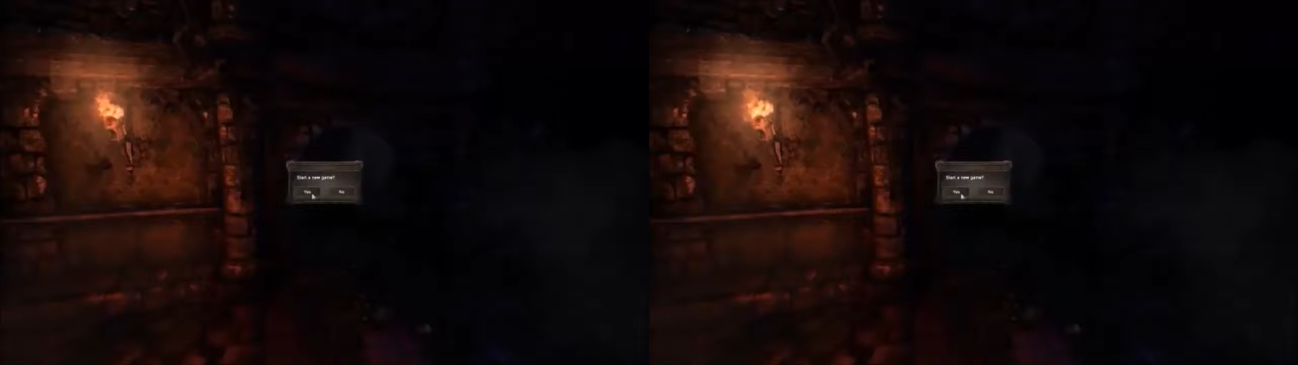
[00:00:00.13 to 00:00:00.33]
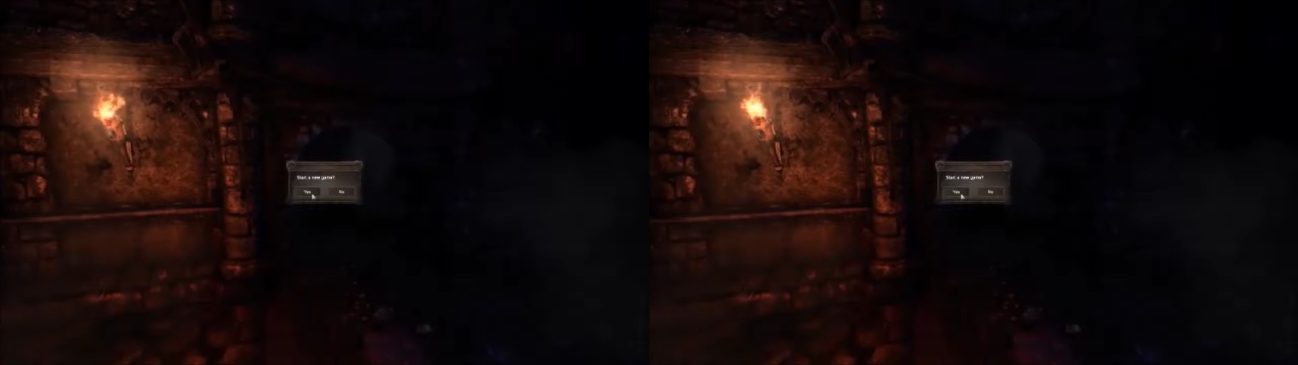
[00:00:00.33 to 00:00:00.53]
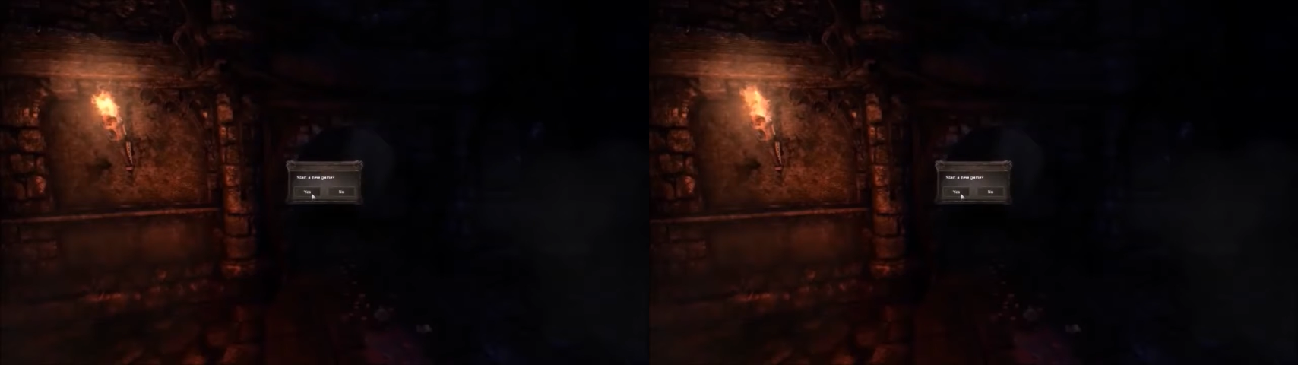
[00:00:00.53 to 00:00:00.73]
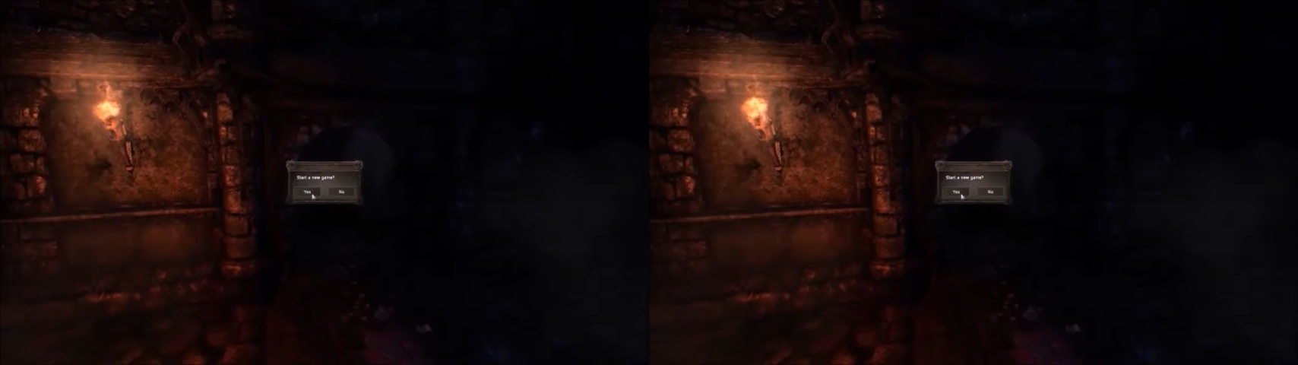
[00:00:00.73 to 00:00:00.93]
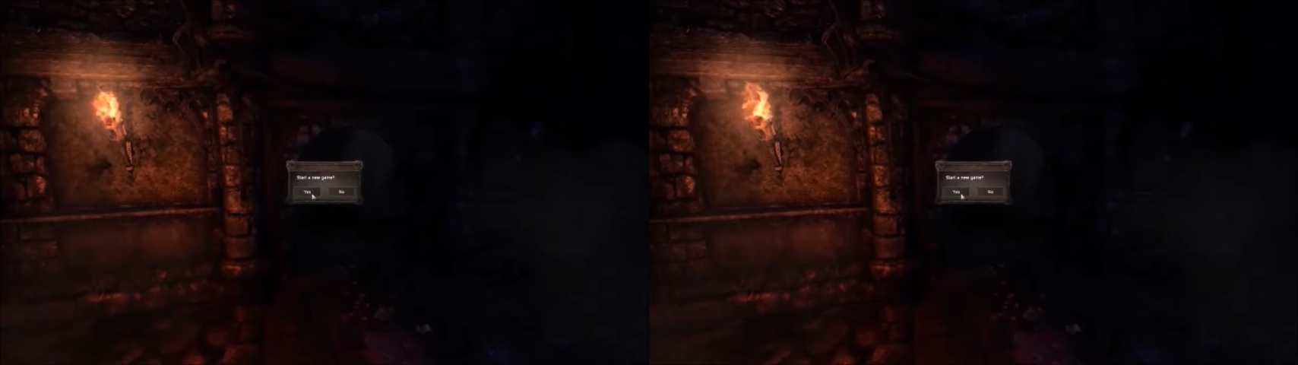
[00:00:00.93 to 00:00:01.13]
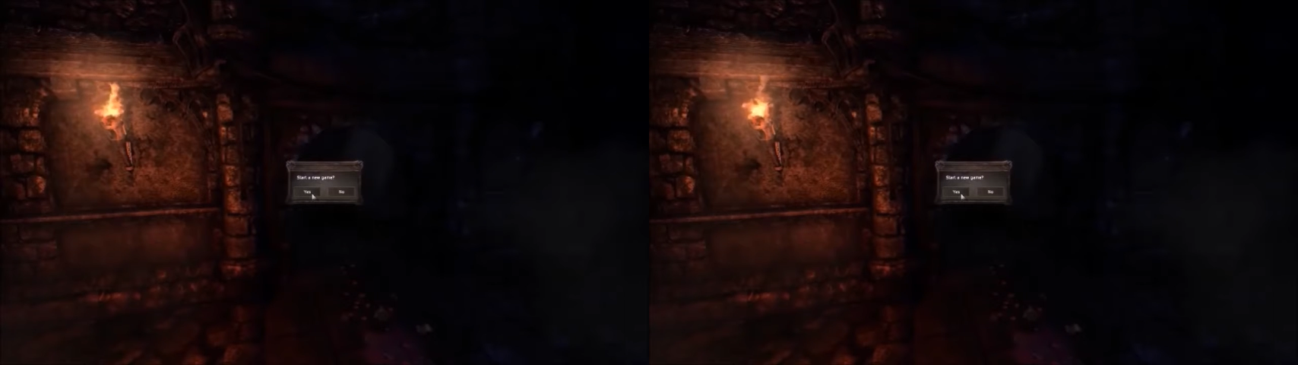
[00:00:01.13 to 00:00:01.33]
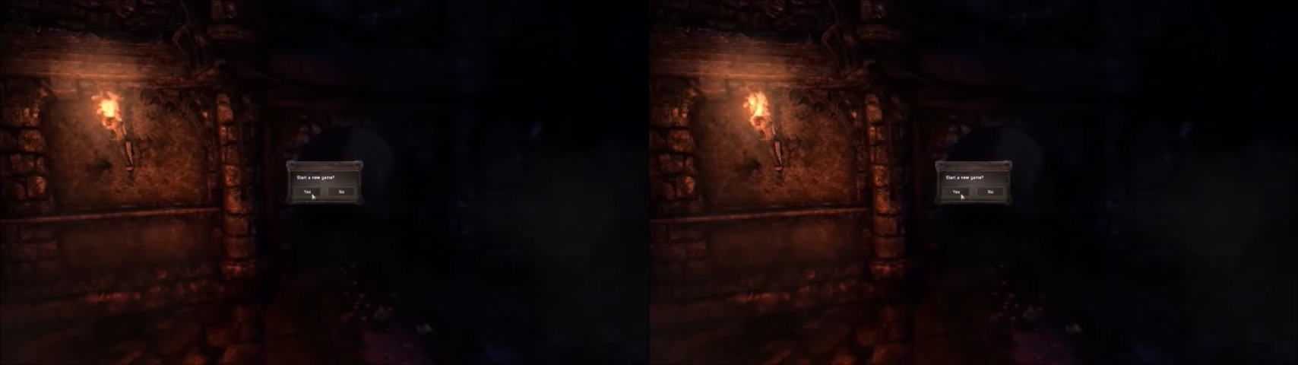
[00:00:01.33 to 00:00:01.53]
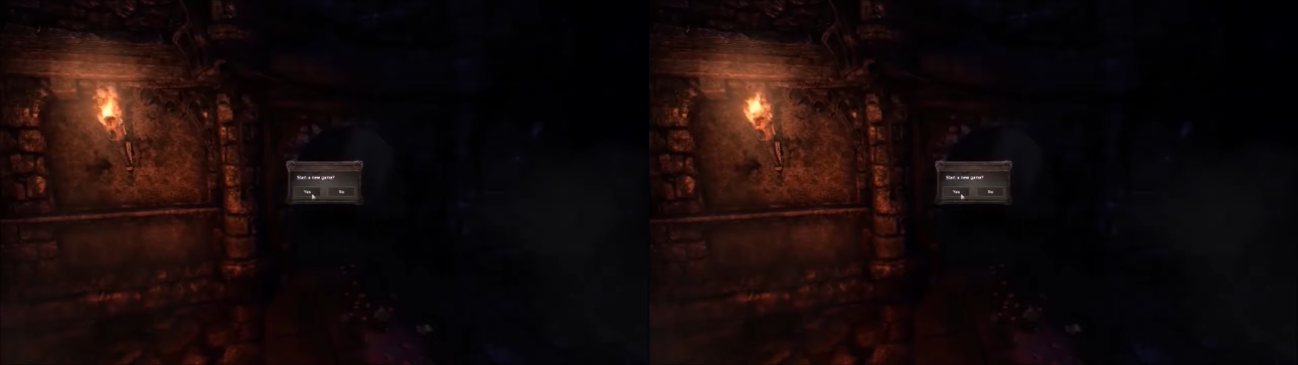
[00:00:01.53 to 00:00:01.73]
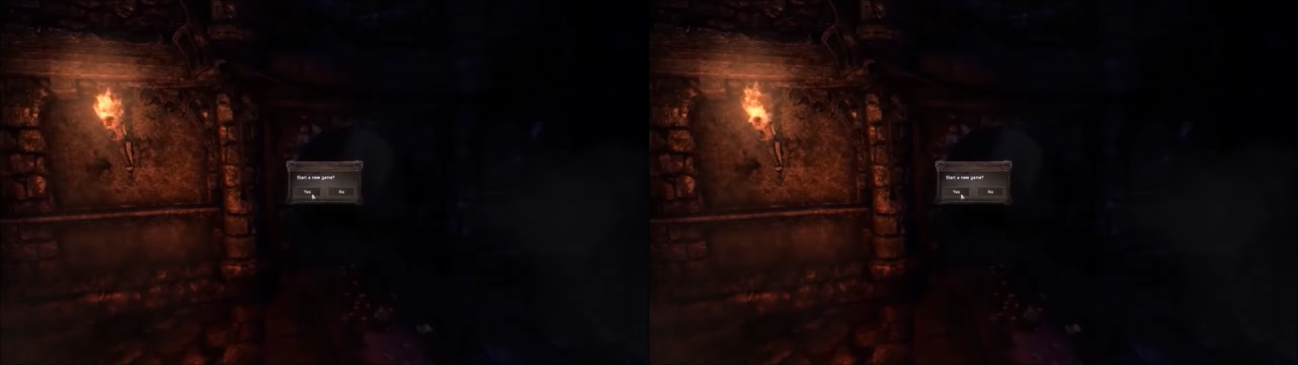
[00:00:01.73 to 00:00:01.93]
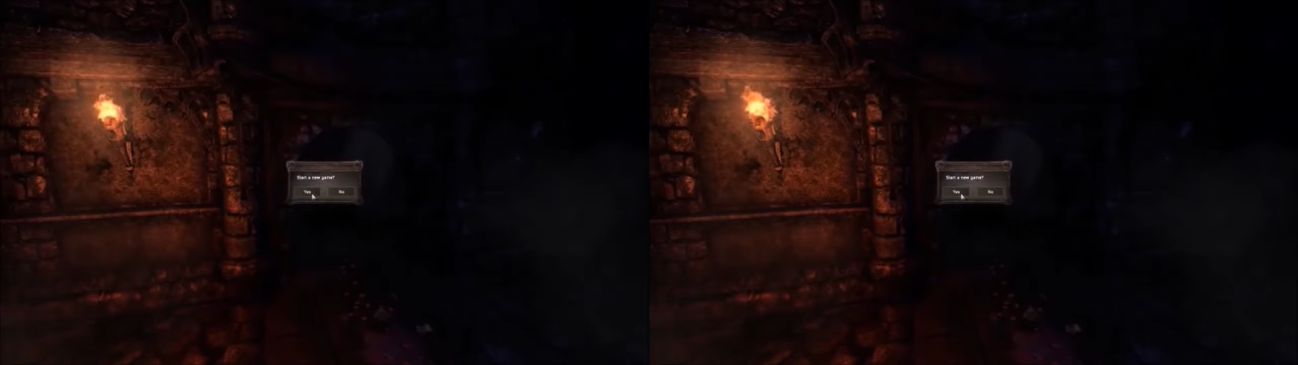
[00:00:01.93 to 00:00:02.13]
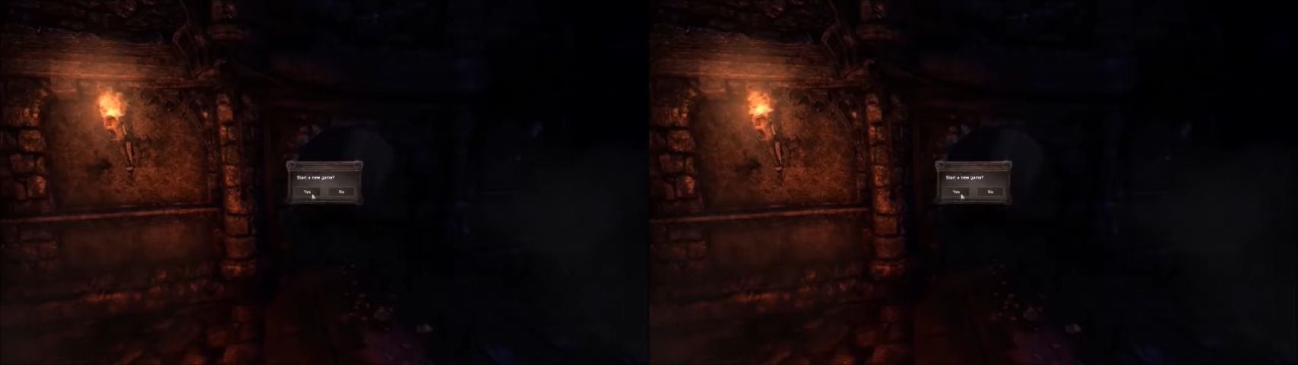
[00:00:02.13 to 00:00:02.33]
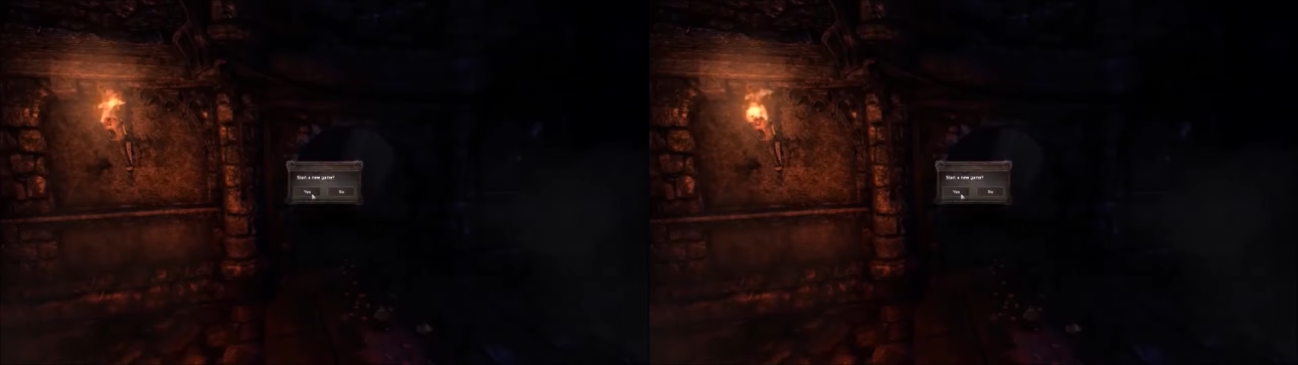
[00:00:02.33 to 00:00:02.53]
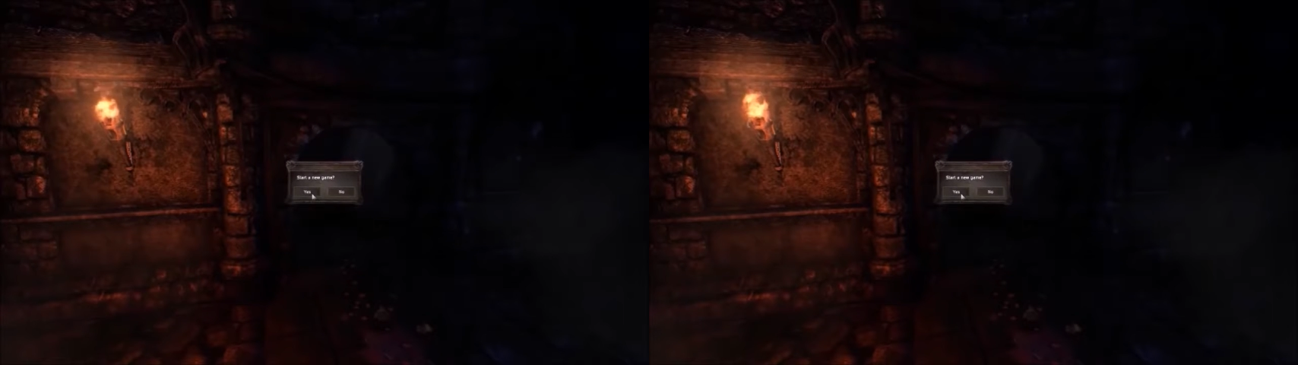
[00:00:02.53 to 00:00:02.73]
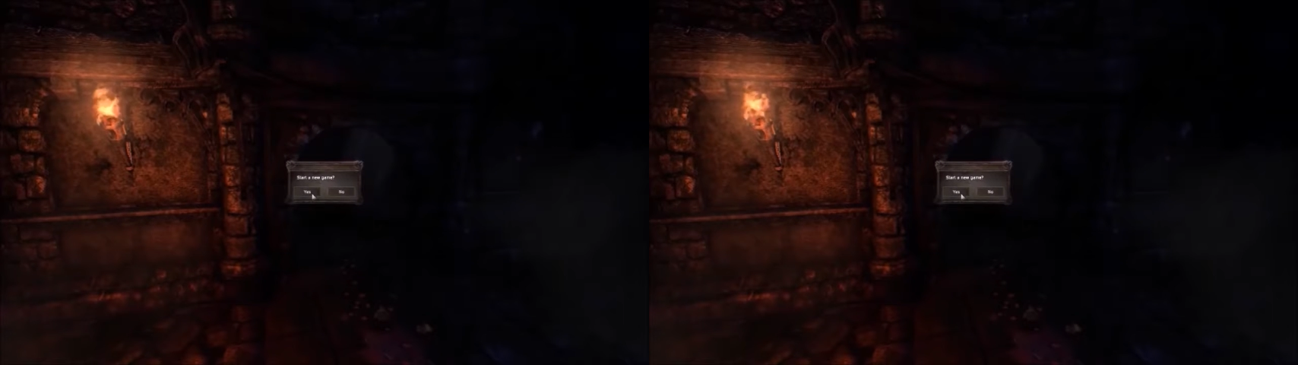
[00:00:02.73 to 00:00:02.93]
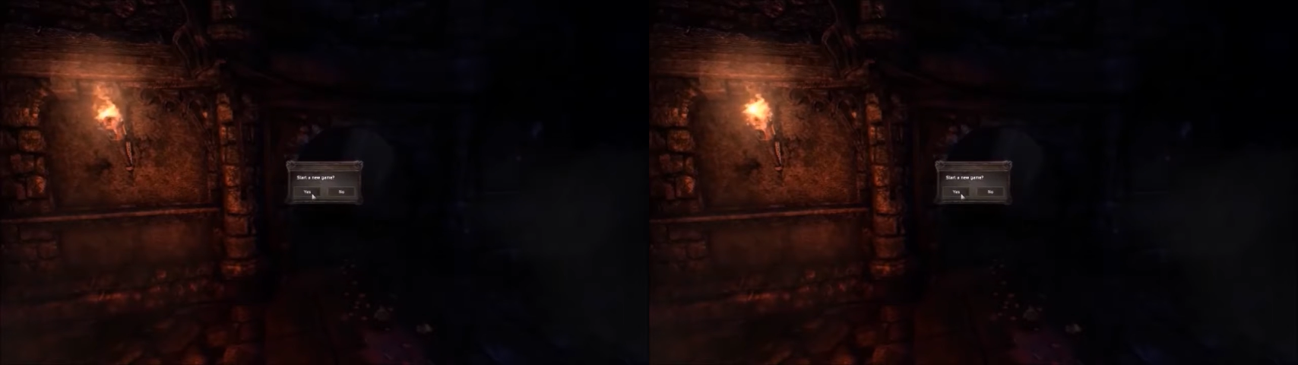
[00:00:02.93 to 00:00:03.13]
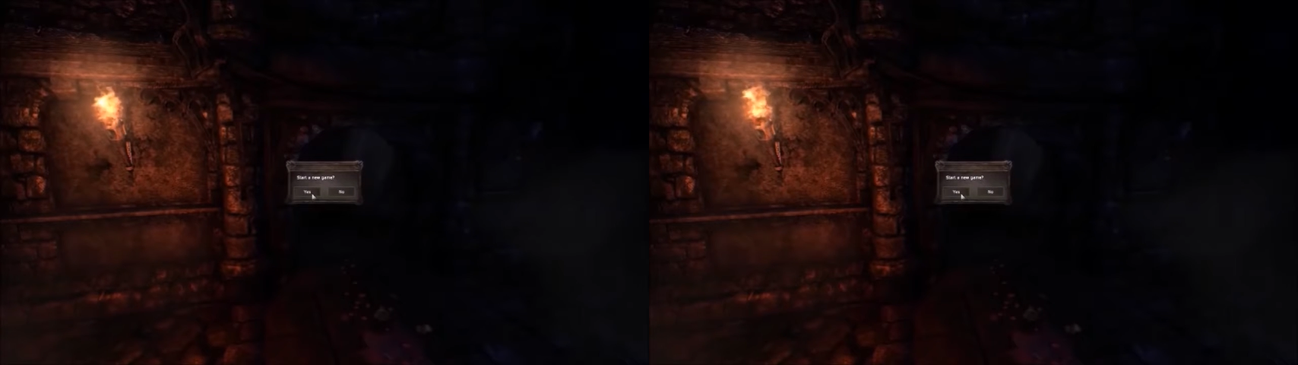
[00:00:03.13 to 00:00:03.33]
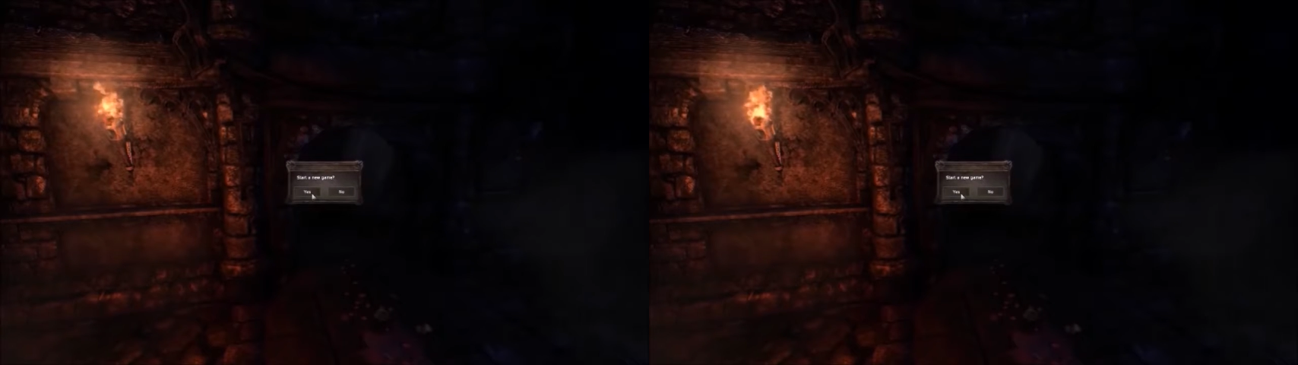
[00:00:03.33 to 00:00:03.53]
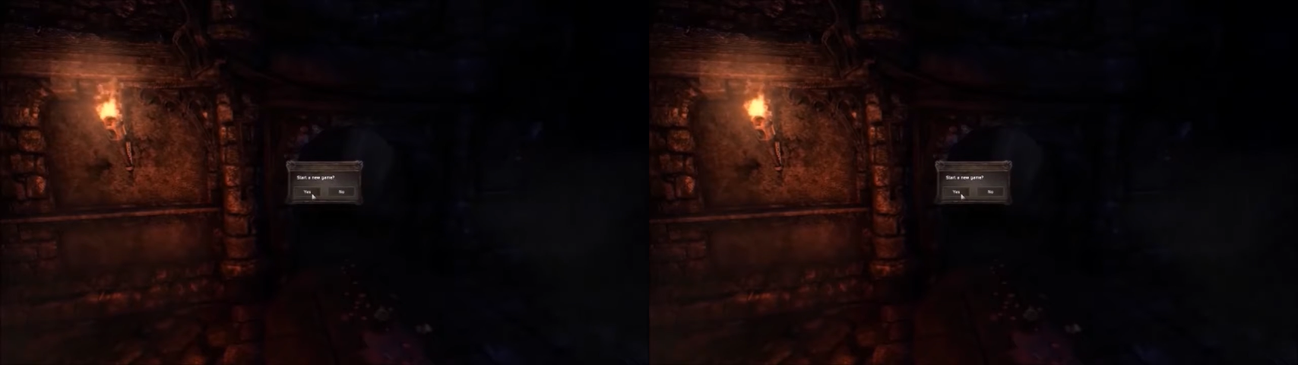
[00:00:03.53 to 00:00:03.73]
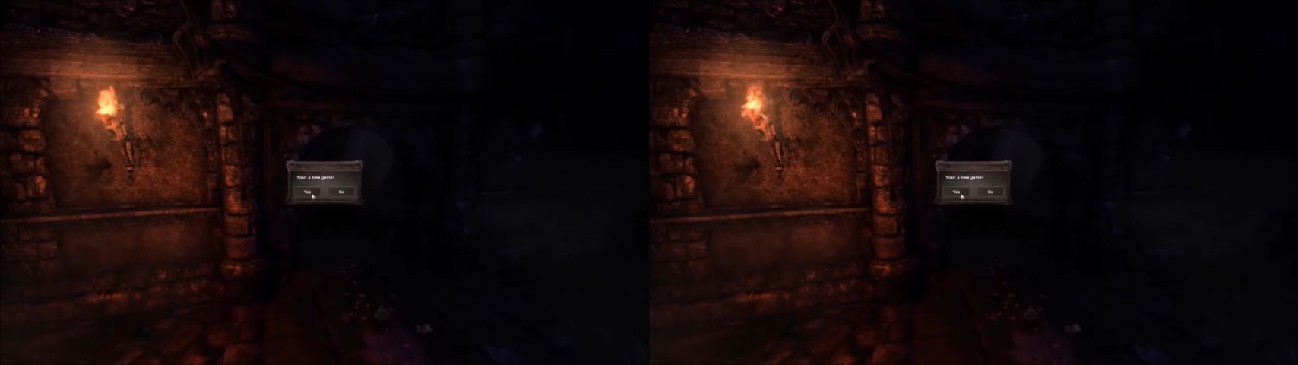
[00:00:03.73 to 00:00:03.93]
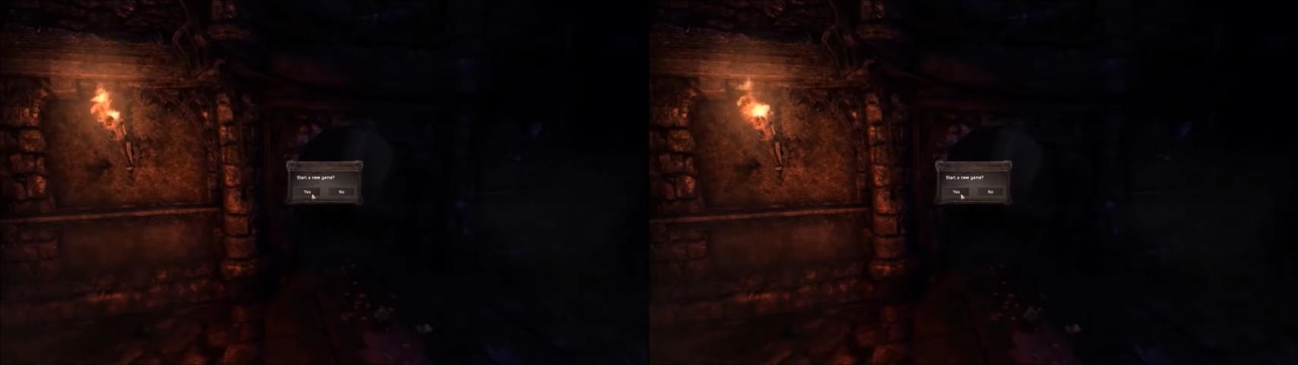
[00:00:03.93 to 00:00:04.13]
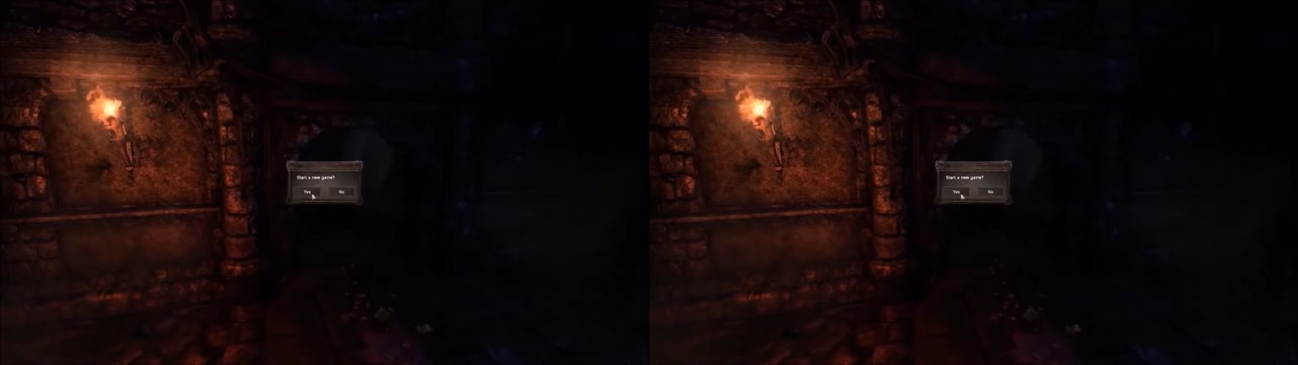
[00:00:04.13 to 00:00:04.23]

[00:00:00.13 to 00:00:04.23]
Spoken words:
Nobody's mouth can be seen.